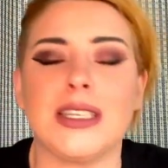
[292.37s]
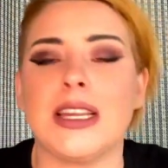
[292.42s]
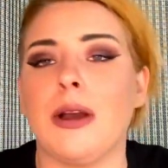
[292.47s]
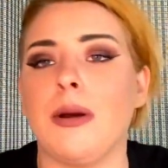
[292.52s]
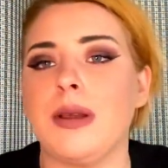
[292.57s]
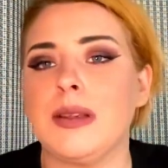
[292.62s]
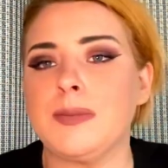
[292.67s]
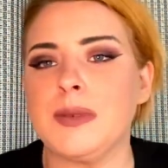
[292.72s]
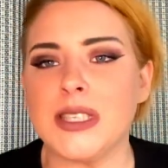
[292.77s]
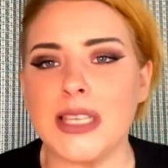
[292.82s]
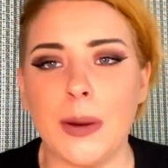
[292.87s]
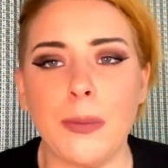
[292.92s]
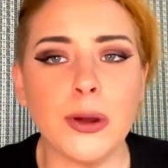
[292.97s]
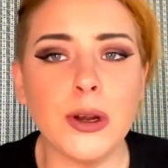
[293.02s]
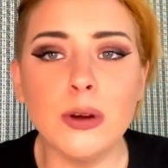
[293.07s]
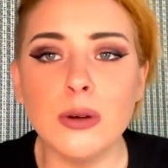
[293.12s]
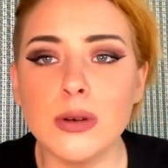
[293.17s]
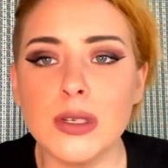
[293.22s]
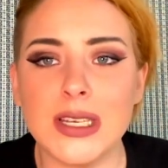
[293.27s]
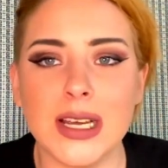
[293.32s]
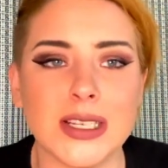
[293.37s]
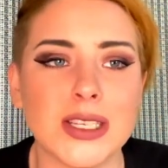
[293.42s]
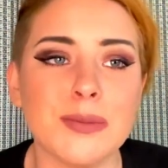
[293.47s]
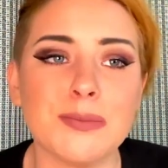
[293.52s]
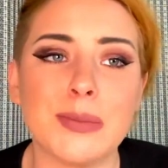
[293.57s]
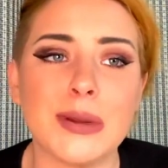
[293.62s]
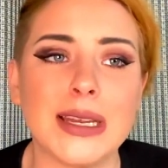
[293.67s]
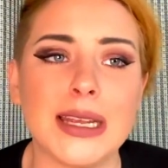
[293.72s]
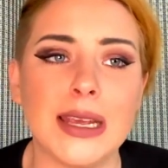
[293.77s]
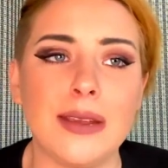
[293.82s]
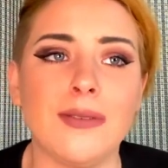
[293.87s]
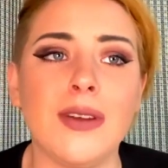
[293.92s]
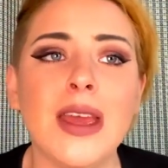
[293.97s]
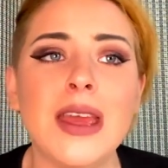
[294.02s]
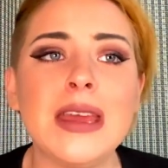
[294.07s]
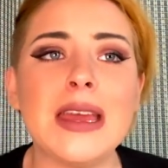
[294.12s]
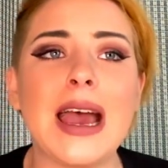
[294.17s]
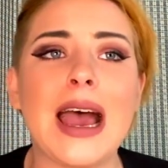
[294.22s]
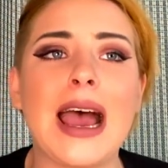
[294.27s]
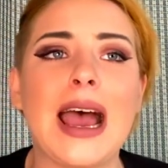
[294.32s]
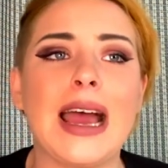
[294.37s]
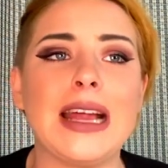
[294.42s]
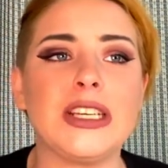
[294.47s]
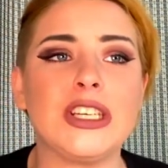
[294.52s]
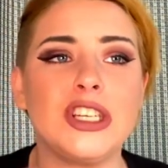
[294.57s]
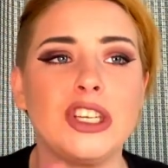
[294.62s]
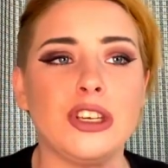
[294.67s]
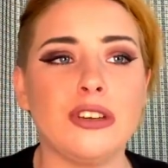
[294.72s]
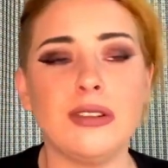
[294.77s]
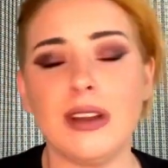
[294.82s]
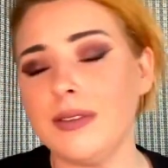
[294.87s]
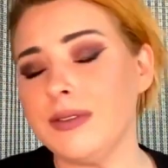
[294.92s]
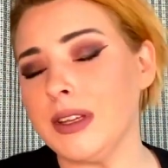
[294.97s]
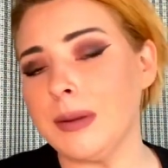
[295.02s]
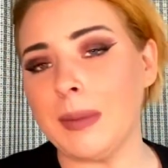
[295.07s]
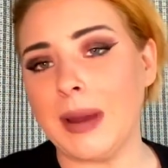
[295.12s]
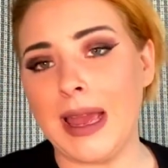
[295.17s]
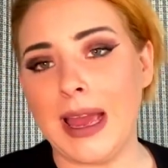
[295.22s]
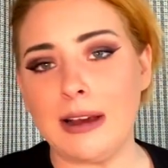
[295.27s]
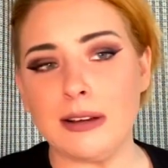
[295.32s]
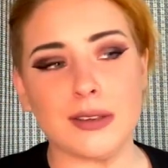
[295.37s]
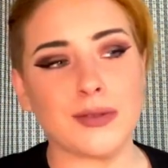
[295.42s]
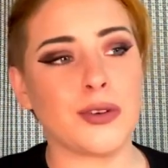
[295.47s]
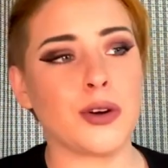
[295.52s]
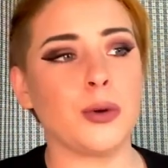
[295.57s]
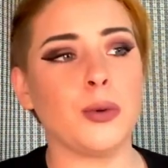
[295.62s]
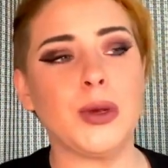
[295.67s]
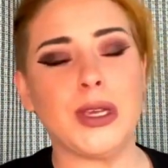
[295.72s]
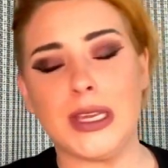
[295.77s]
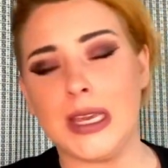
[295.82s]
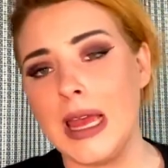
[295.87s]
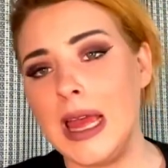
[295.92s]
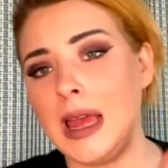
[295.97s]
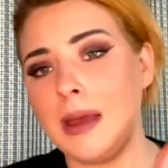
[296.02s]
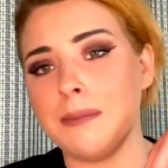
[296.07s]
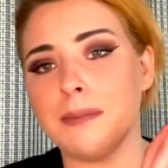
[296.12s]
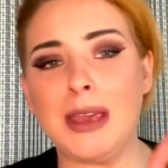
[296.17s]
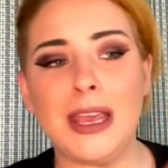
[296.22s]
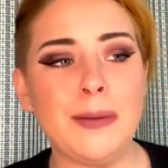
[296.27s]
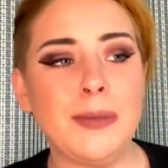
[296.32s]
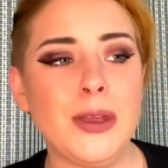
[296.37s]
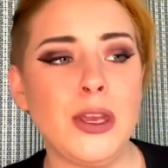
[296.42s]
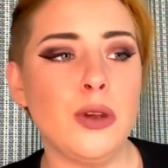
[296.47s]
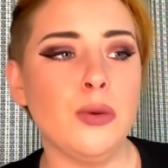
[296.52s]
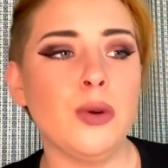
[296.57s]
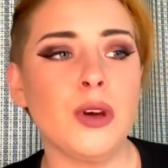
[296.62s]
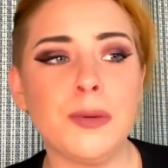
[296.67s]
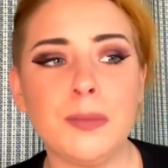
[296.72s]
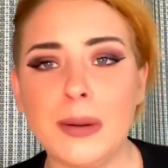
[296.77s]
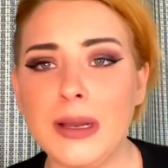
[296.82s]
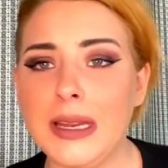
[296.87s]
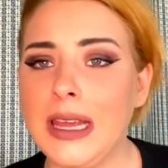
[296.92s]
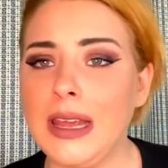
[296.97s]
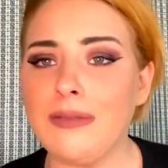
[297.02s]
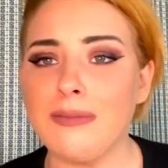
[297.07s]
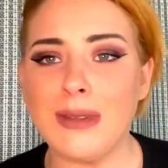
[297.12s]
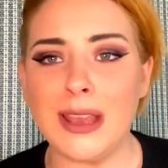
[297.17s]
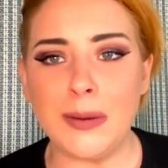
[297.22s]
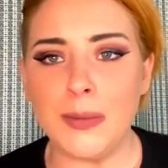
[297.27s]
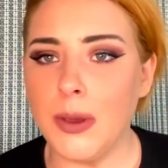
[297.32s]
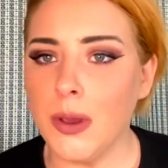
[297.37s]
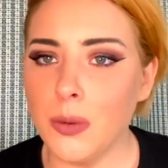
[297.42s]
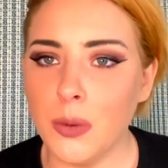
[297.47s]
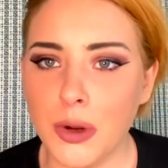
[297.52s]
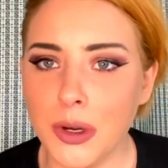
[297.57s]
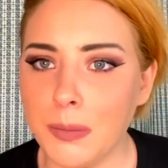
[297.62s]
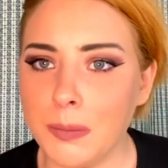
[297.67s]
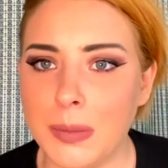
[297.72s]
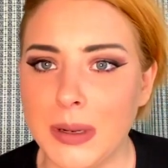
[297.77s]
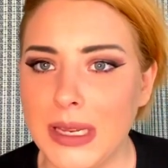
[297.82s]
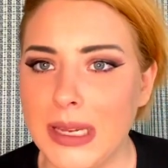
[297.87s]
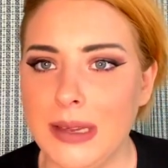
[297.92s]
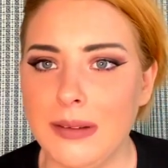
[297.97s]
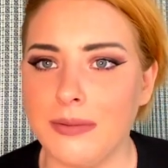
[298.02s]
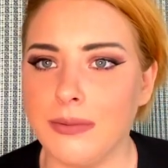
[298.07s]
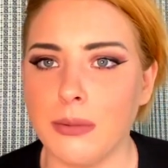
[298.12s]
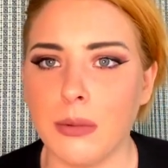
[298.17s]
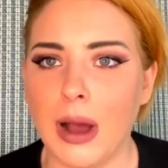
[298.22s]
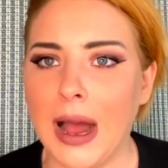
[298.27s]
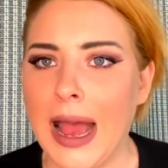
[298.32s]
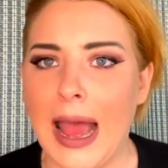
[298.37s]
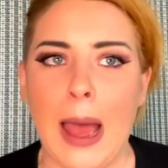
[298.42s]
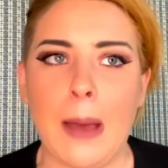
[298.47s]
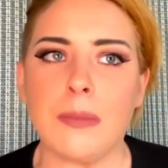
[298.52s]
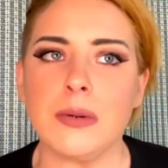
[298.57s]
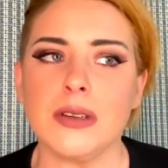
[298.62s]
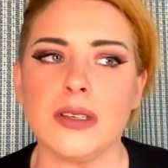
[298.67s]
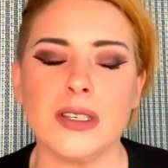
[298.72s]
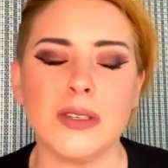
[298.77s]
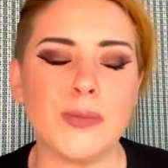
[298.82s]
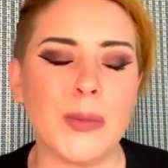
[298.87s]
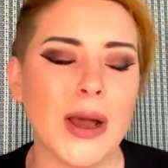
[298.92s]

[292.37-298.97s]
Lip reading: Now, if someone who doesn't believe and you lived in my house for a week, maybe you would believe, maybe you wouldn't believe what happened.